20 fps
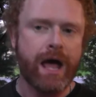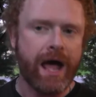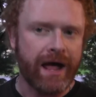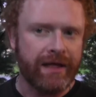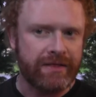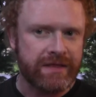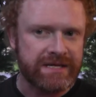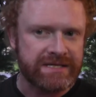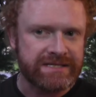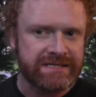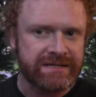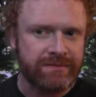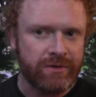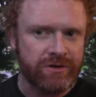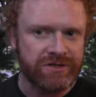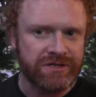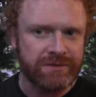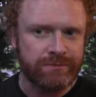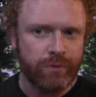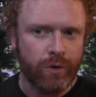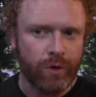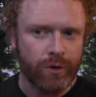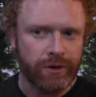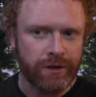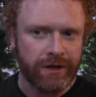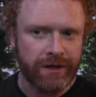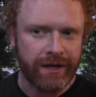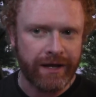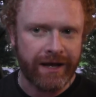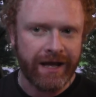and this is the most
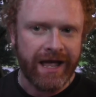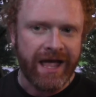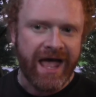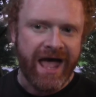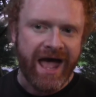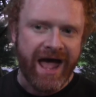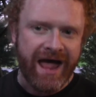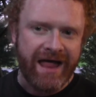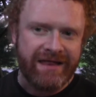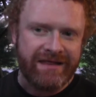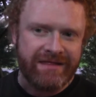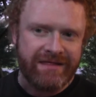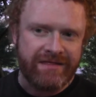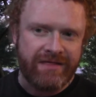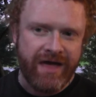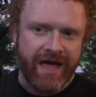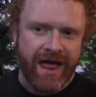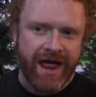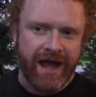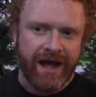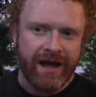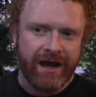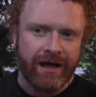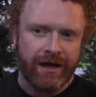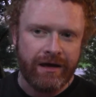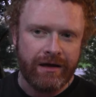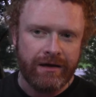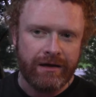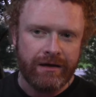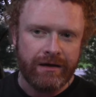important thing, and then